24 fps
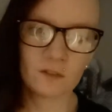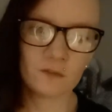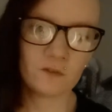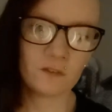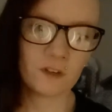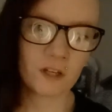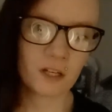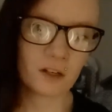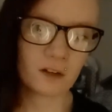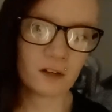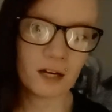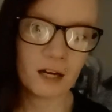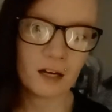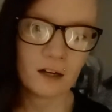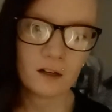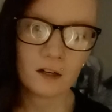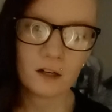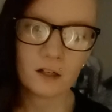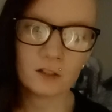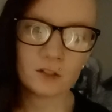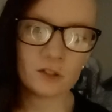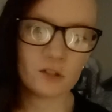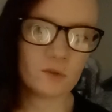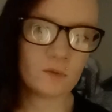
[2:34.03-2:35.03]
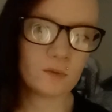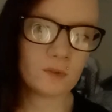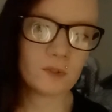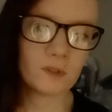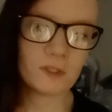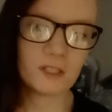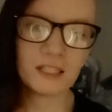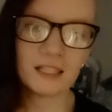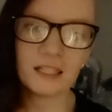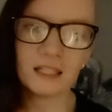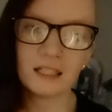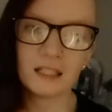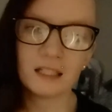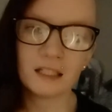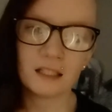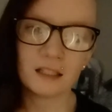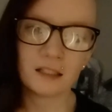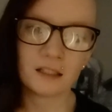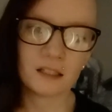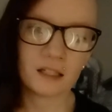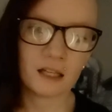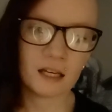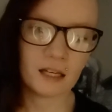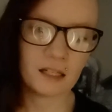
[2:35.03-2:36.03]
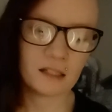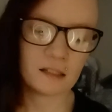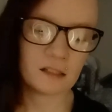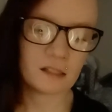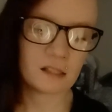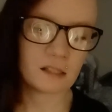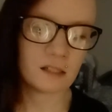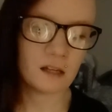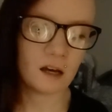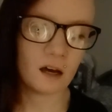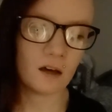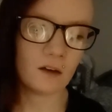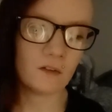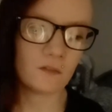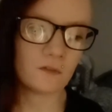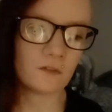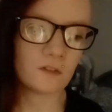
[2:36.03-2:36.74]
figure out our new routine and stuff.